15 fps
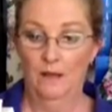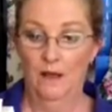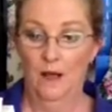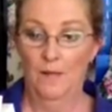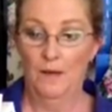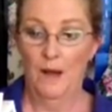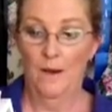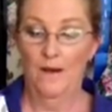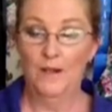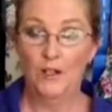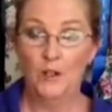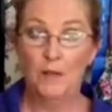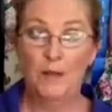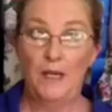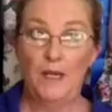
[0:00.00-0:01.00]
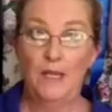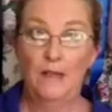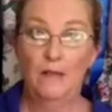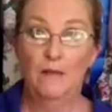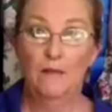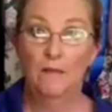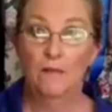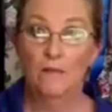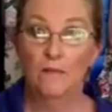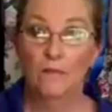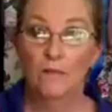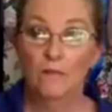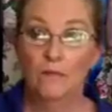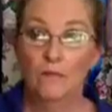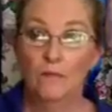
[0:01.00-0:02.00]
I'm going to be
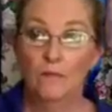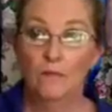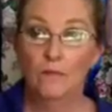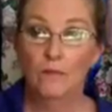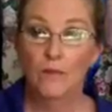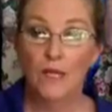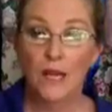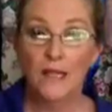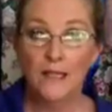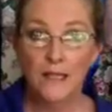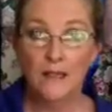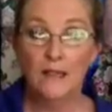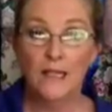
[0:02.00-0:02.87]
testing